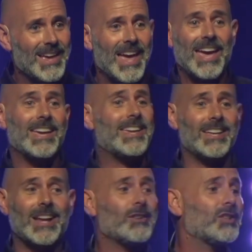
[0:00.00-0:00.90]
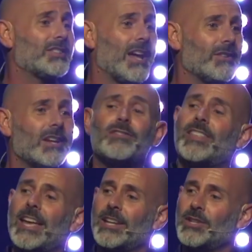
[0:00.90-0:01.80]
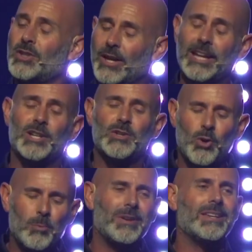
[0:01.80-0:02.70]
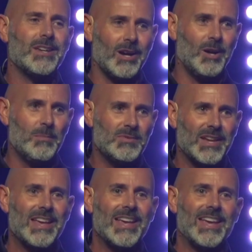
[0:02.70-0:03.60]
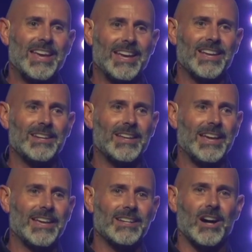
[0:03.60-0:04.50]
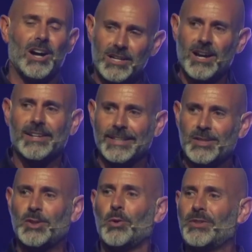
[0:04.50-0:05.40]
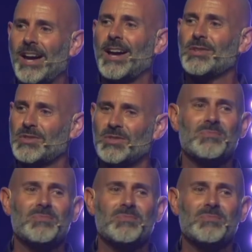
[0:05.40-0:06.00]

And can I just tell you, they, it normally comes in, in ungodly soul ties.